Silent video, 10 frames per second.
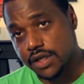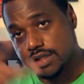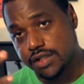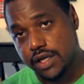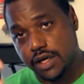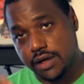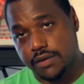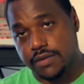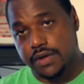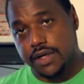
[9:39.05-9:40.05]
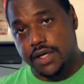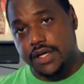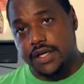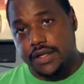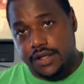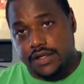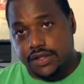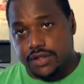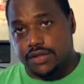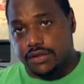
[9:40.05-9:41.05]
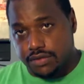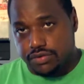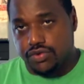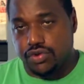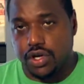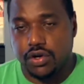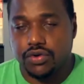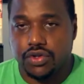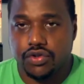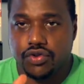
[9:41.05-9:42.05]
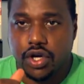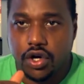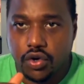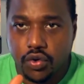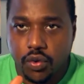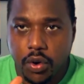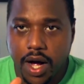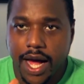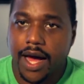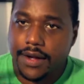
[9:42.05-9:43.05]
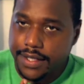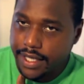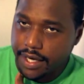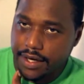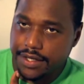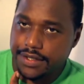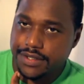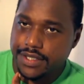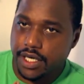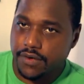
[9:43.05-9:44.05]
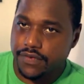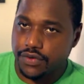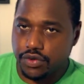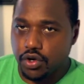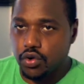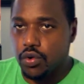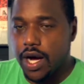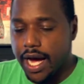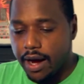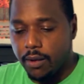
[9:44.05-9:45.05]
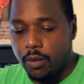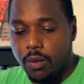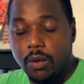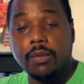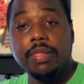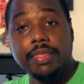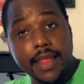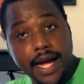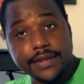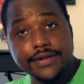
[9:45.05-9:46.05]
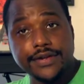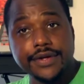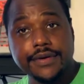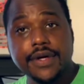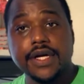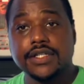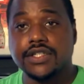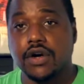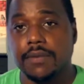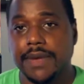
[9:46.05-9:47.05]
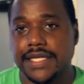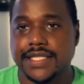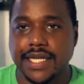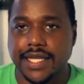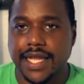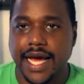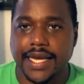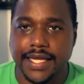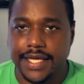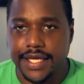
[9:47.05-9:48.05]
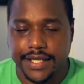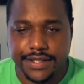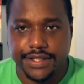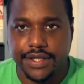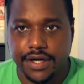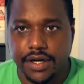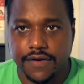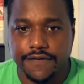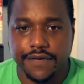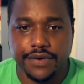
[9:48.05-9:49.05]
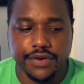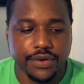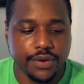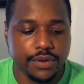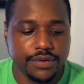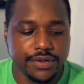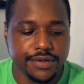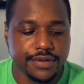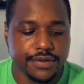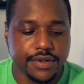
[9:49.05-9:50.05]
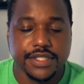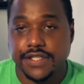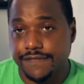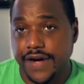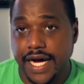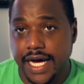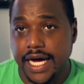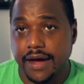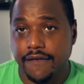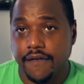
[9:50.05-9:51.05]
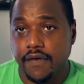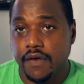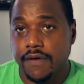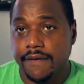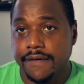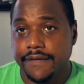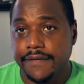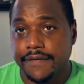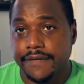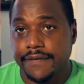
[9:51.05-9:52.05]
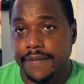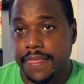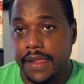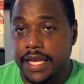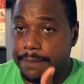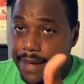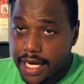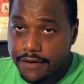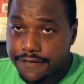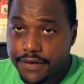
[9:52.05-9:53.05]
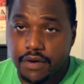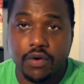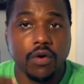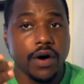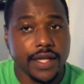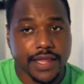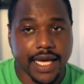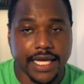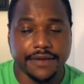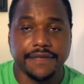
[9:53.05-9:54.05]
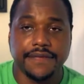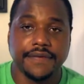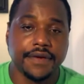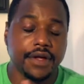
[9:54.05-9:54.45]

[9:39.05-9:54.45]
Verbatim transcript: So you know how to carry yourself, you know how not to do. So it makes it a lot easier for you to survive in the battlefield or in life.